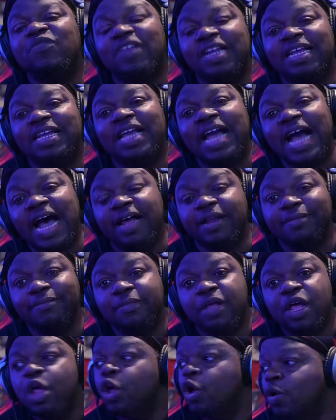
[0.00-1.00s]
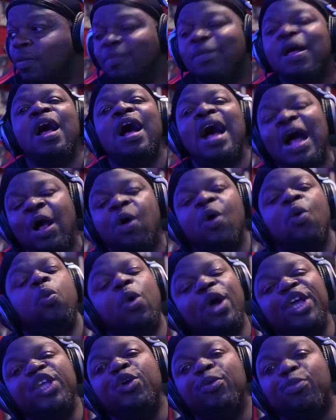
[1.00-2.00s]
you really got?
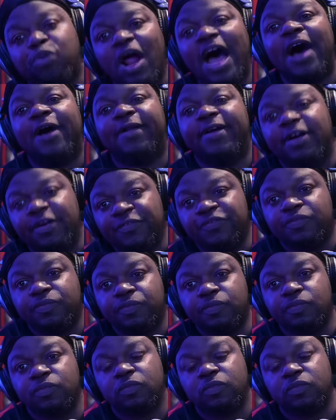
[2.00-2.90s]
What are you proud of?